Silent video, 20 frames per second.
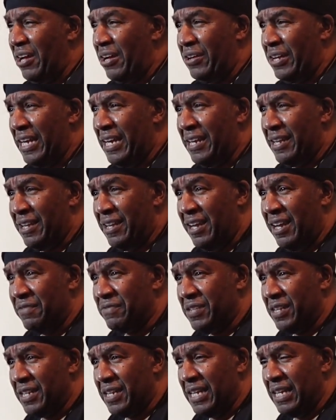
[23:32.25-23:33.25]
He
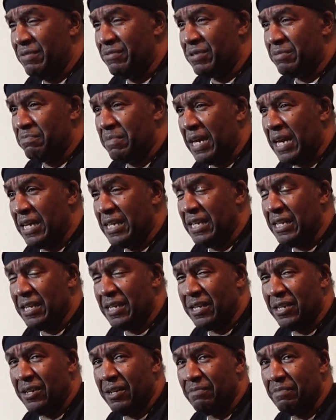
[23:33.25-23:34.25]
loved it. He was mad he
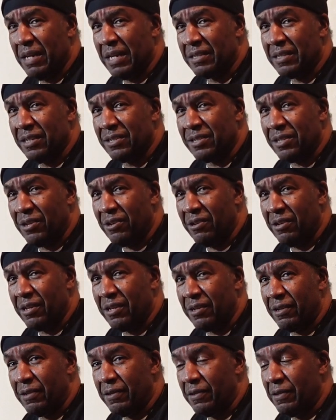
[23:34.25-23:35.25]
didn't know about this
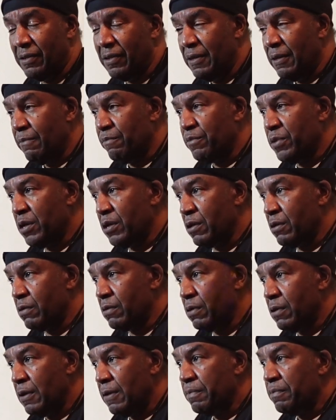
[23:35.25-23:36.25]
earlier,
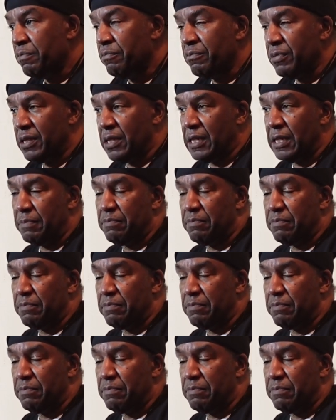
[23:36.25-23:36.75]
But then the